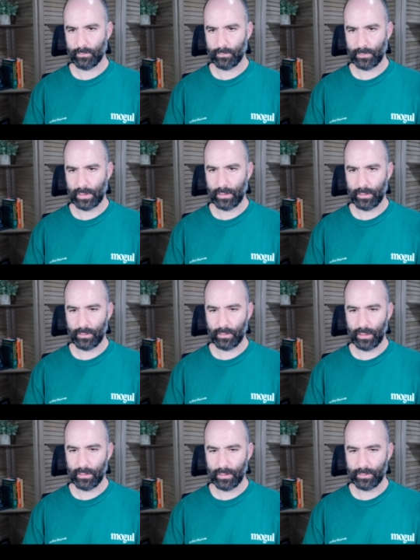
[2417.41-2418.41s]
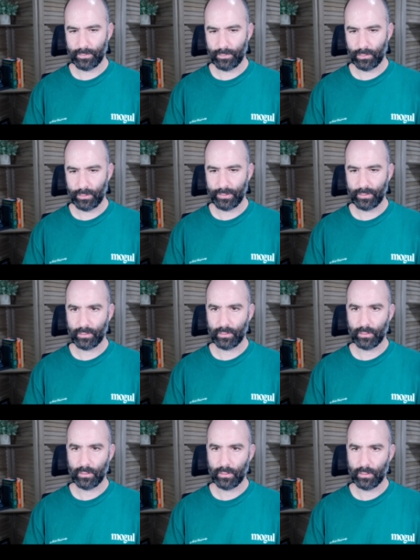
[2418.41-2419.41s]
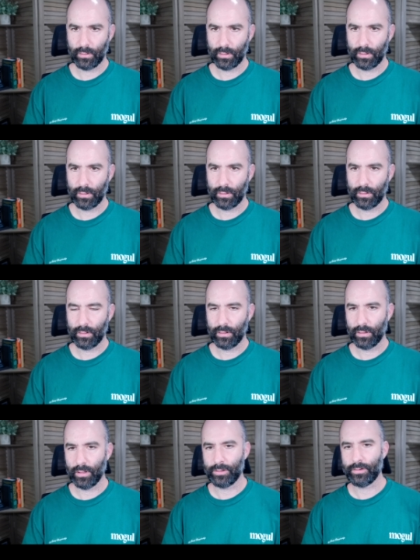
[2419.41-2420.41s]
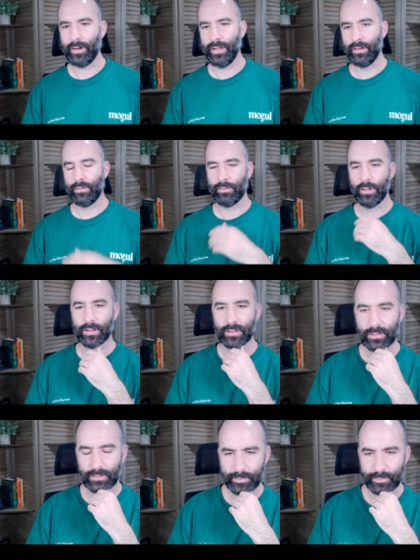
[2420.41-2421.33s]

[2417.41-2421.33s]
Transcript: And okay, let's force a trade of rooks.